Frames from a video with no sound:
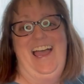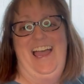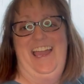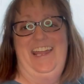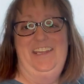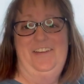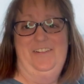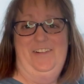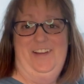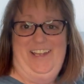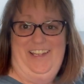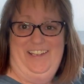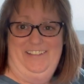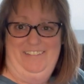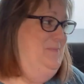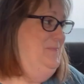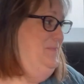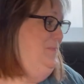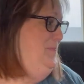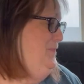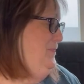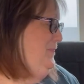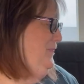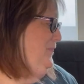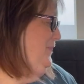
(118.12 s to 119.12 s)
anyway,
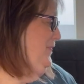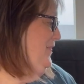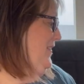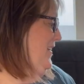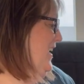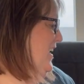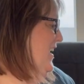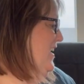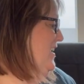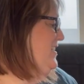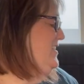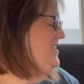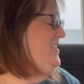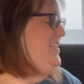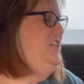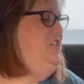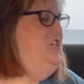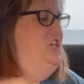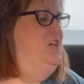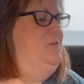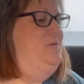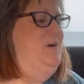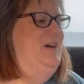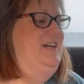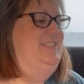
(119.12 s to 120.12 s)

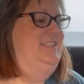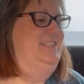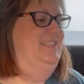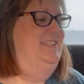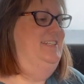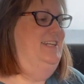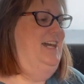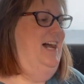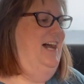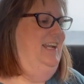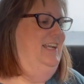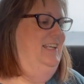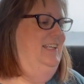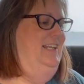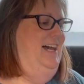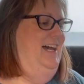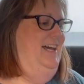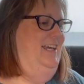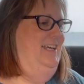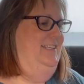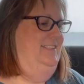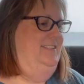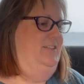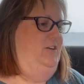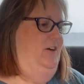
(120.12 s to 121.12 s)
stitching wise, not a lot
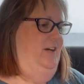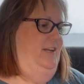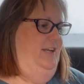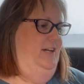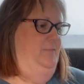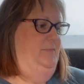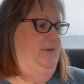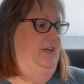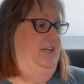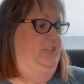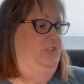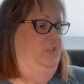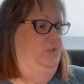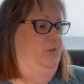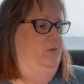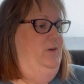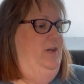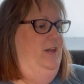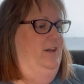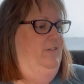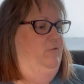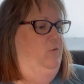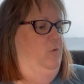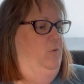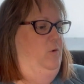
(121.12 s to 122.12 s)
has gone on, but I do
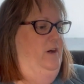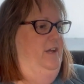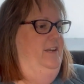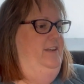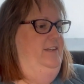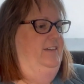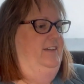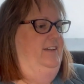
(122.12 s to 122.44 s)
have one